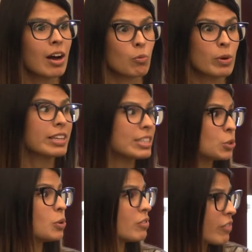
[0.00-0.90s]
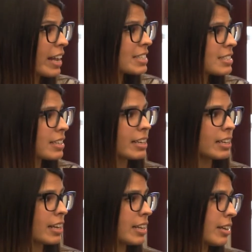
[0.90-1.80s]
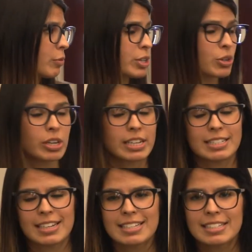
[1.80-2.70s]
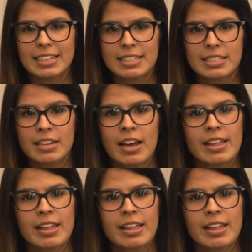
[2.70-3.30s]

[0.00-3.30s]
willing to invest in returning citizens,